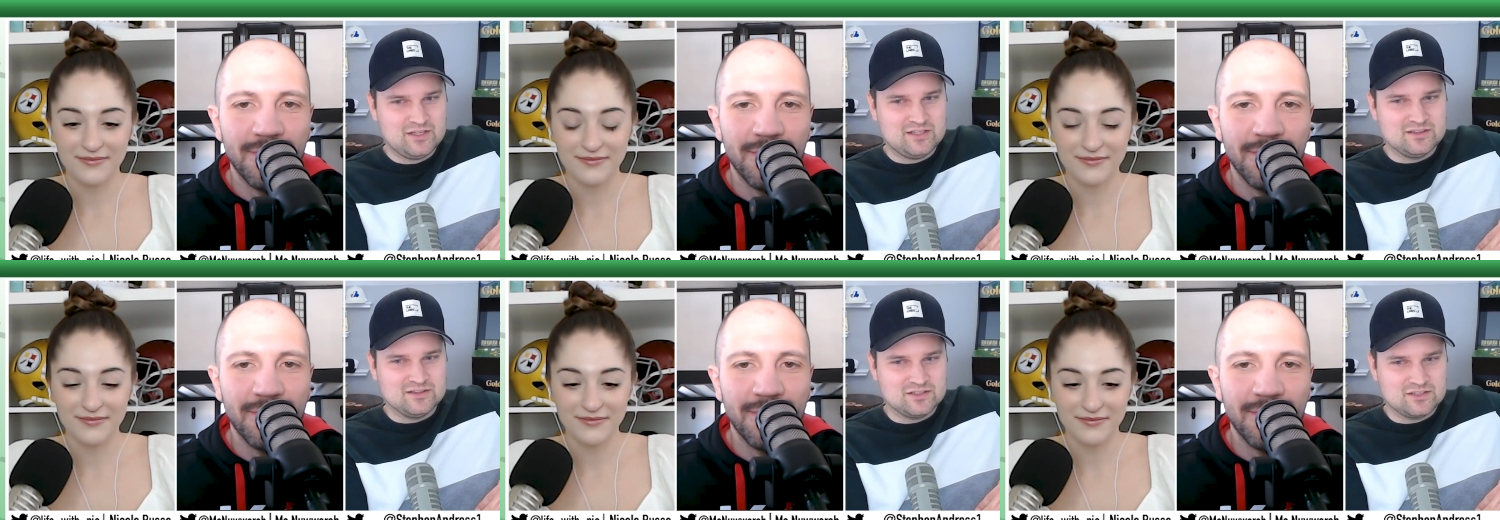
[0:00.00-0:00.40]

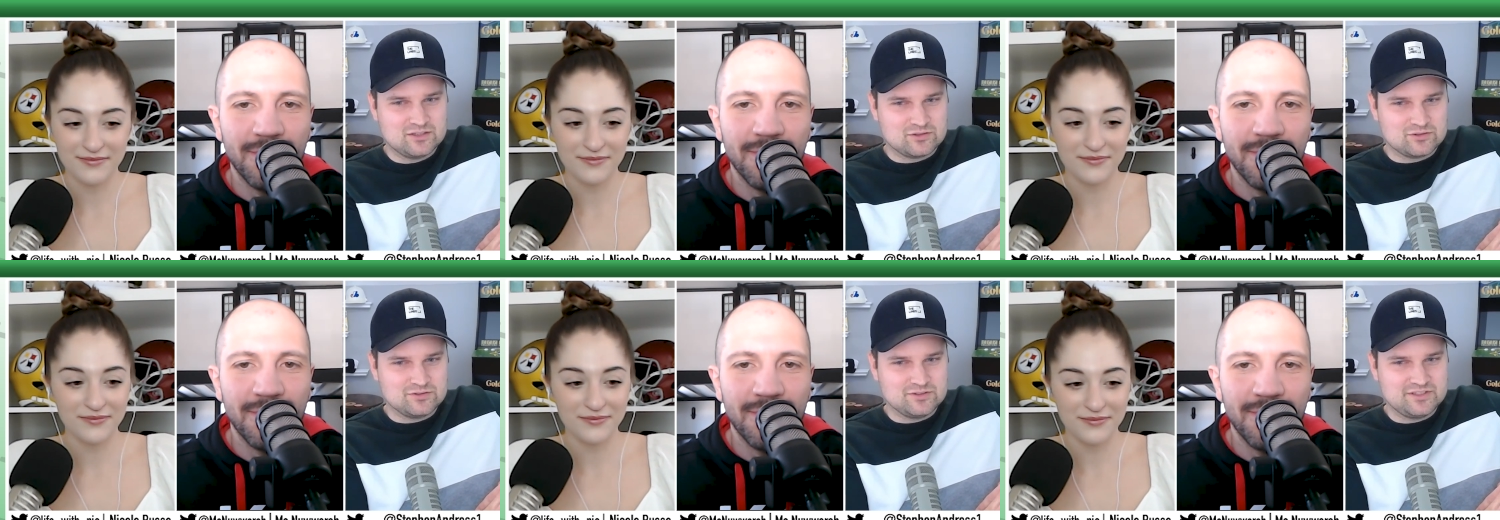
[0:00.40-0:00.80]

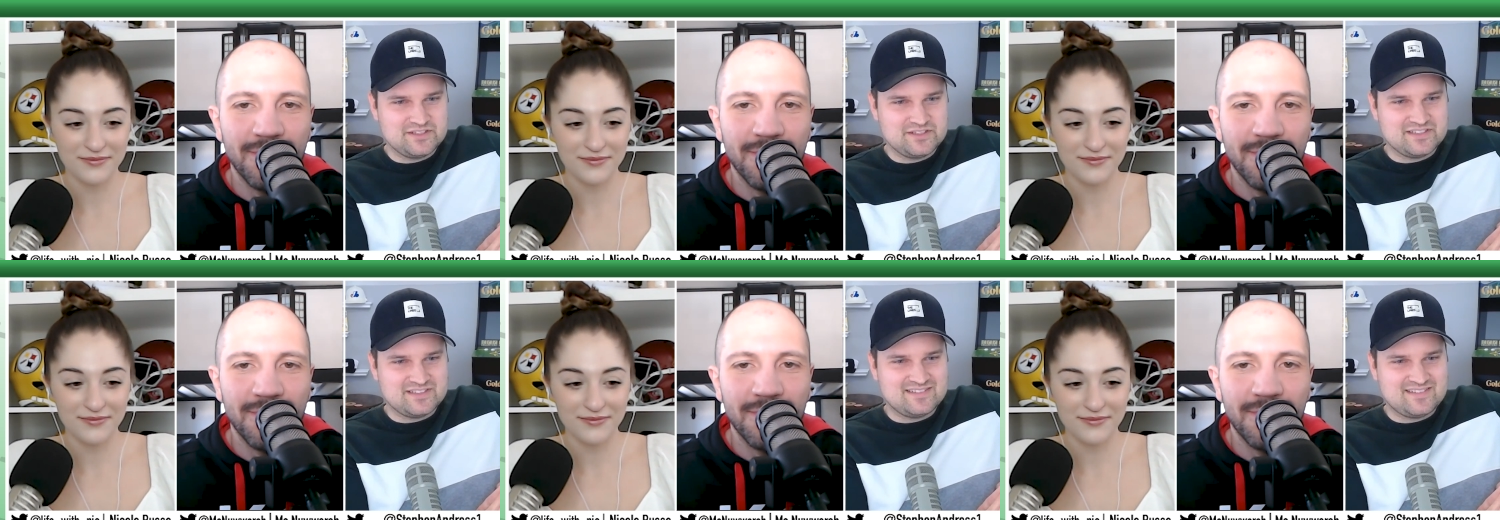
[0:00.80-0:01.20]
Speaker 1: literally the
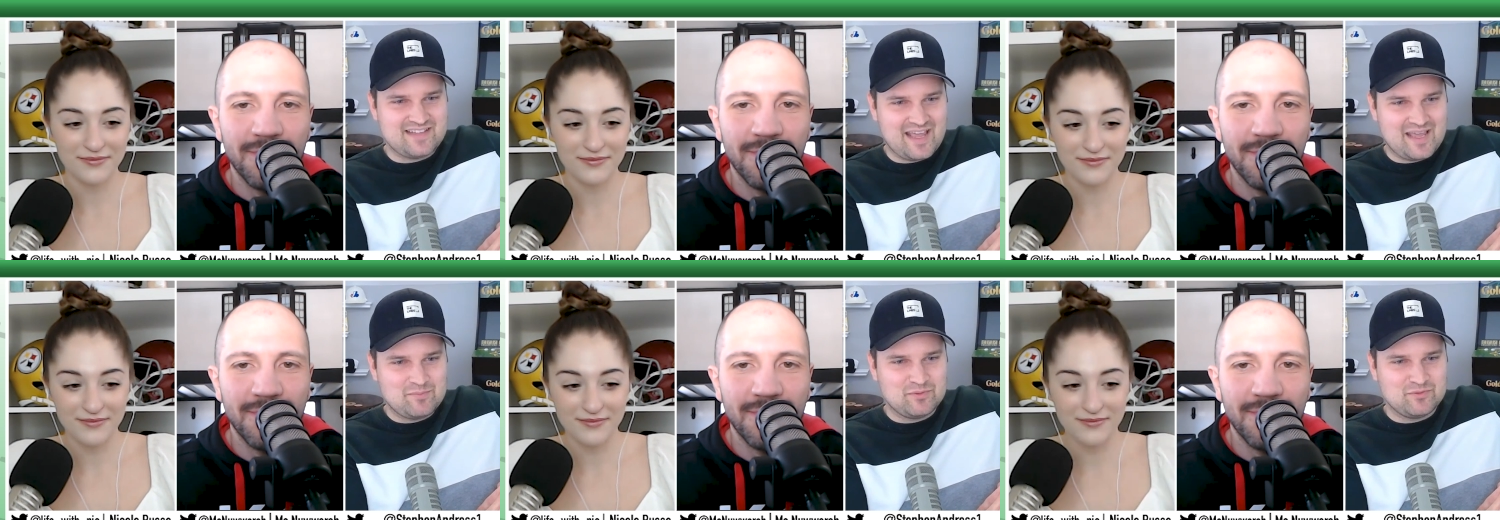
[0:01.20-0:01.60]

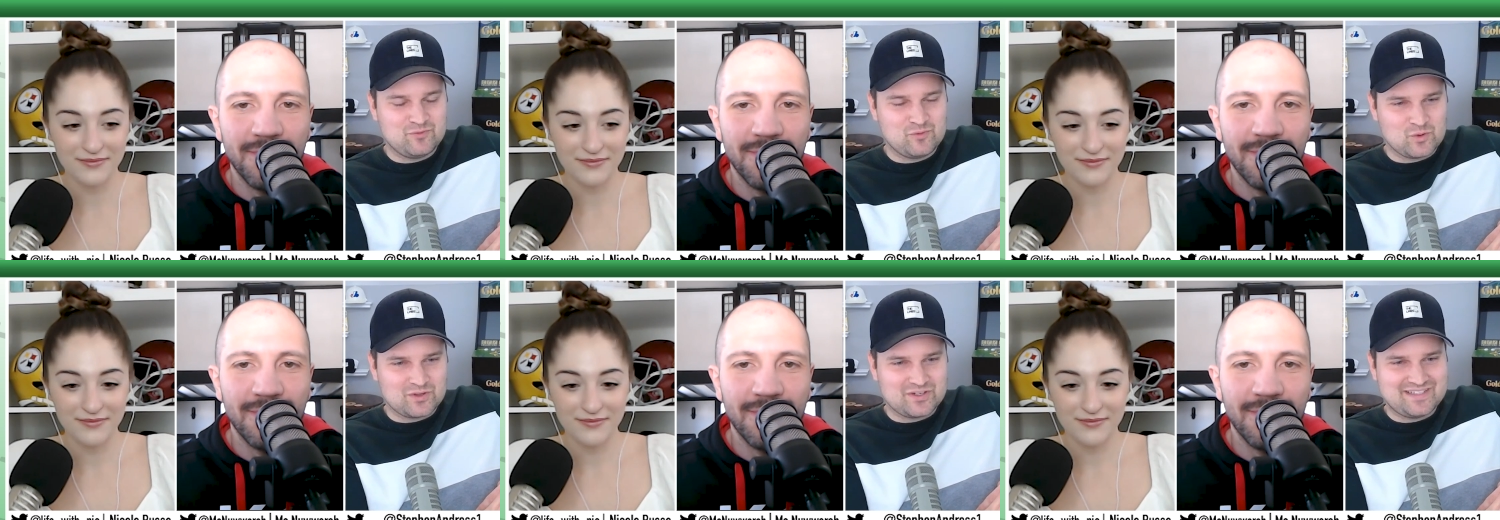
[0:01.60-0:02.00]
day
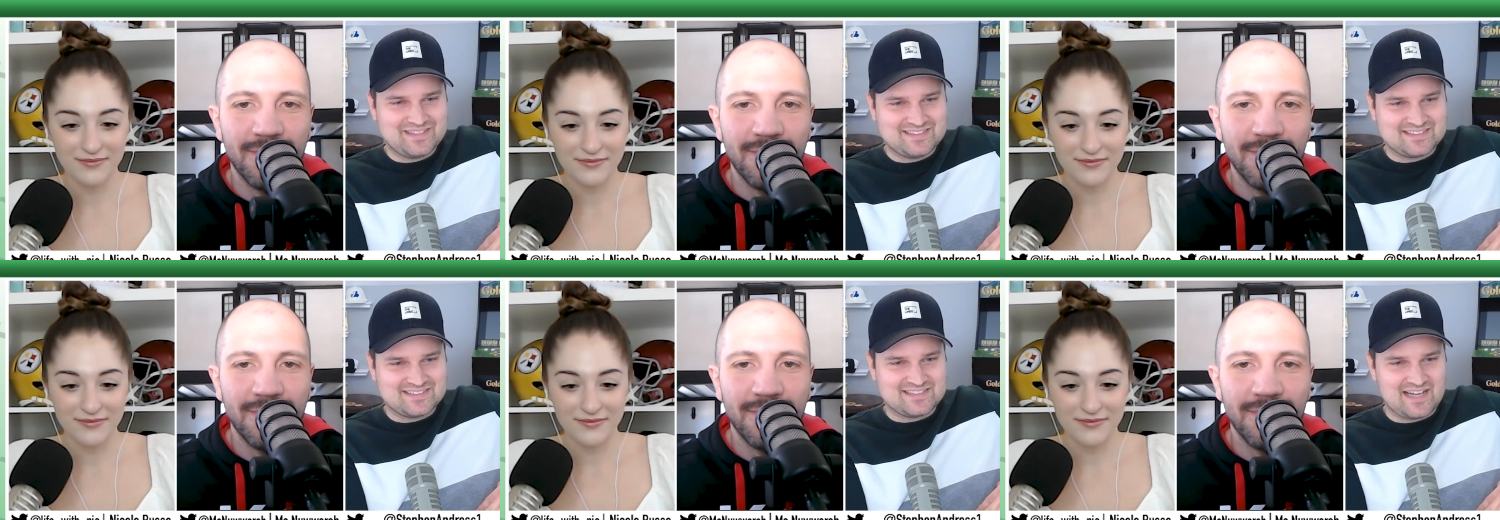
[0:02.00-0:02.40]
before he
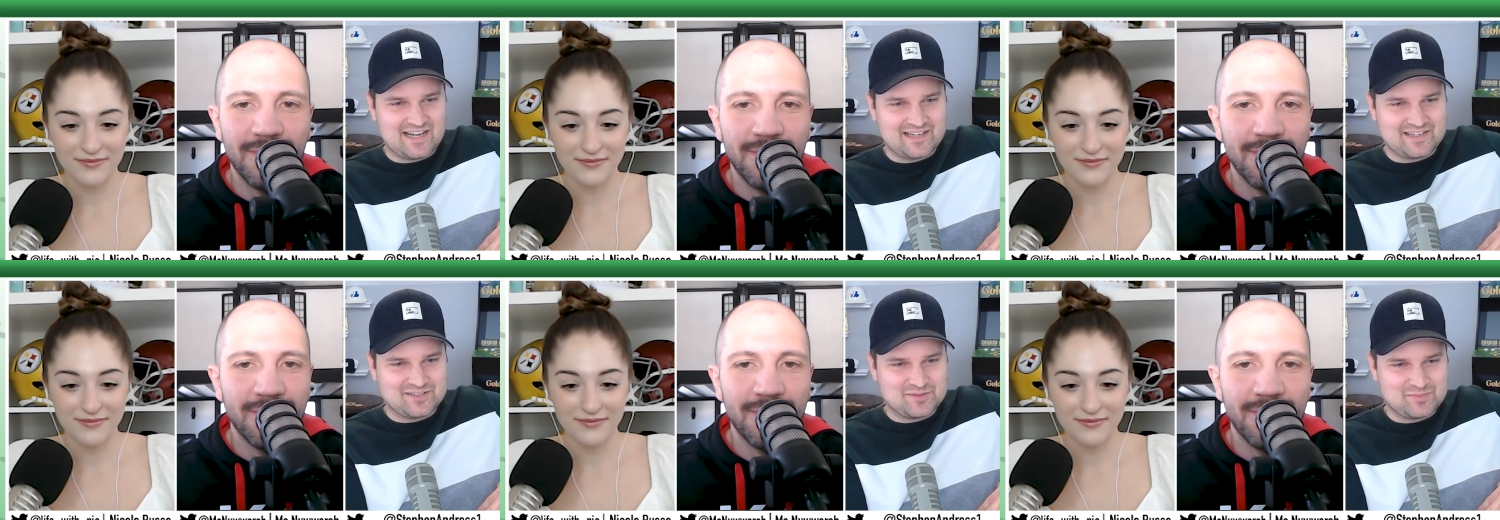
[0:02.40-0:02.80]

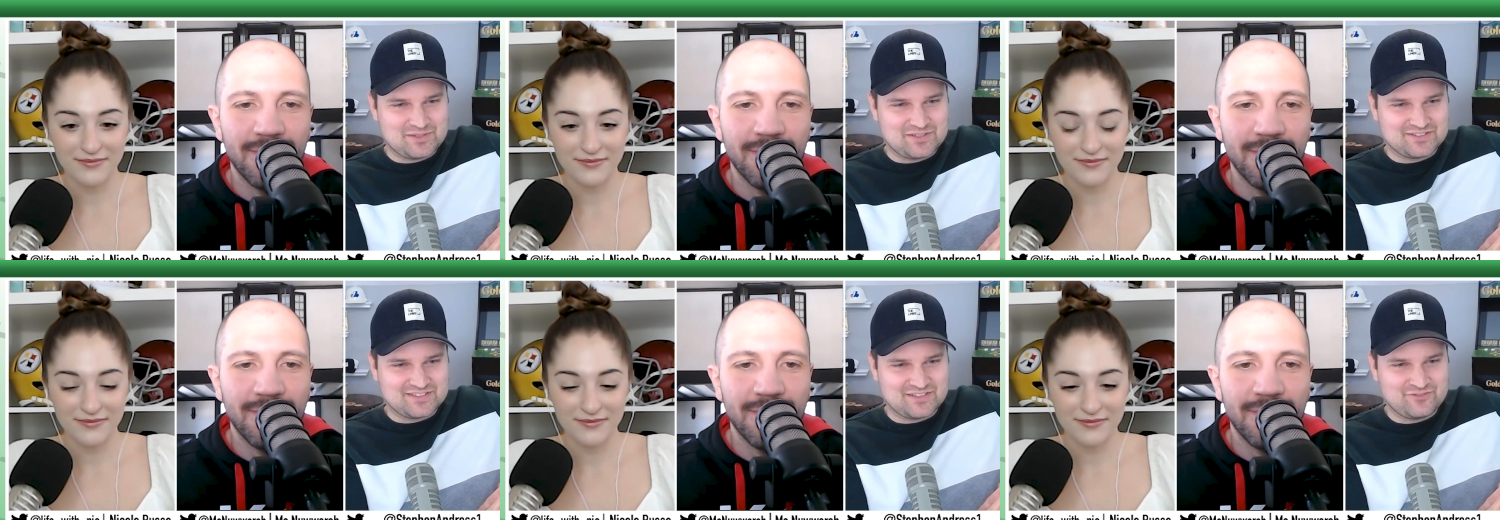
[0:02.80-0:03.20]
signed because
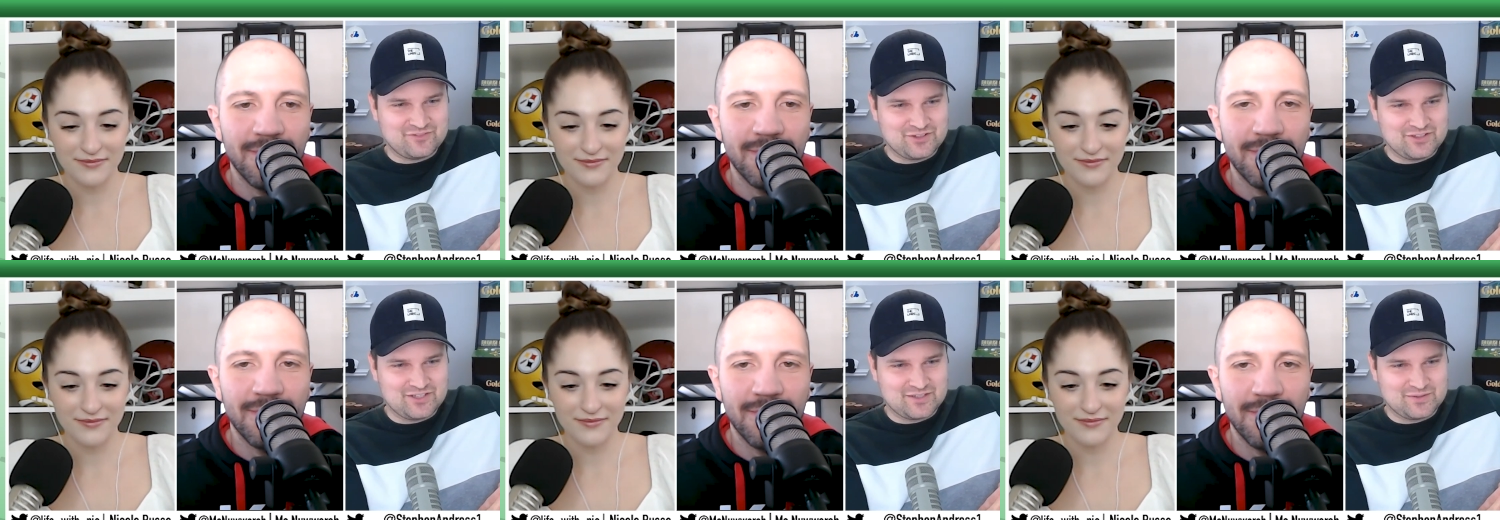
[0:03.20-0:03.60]
I felt
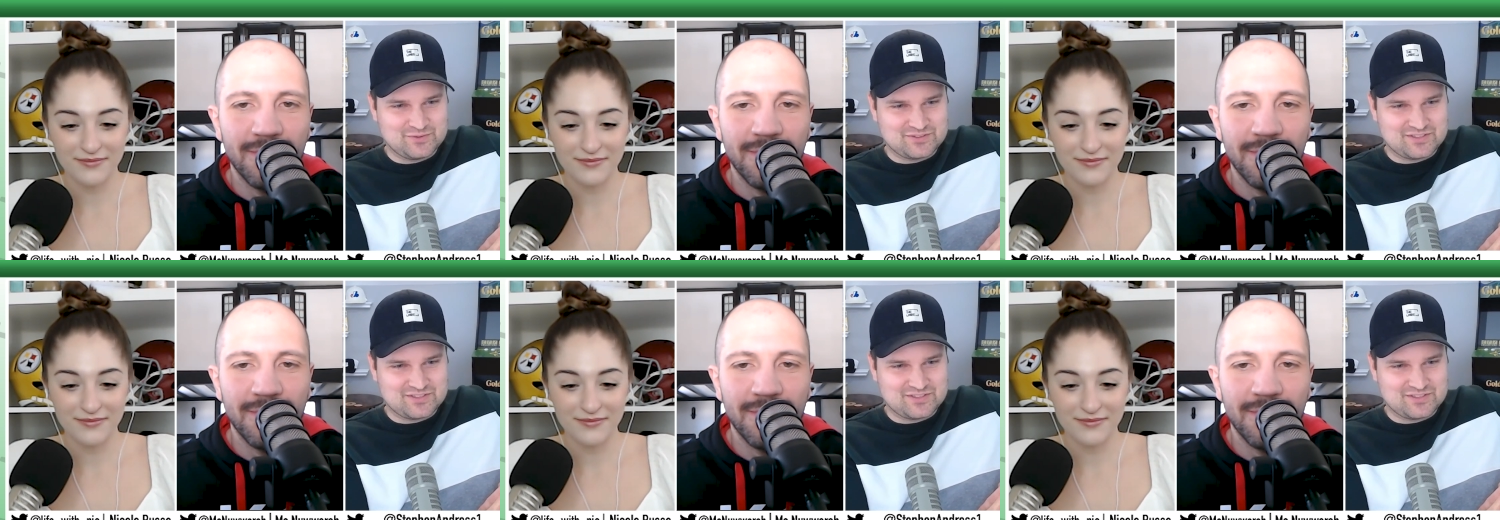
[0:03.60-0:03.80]
like it was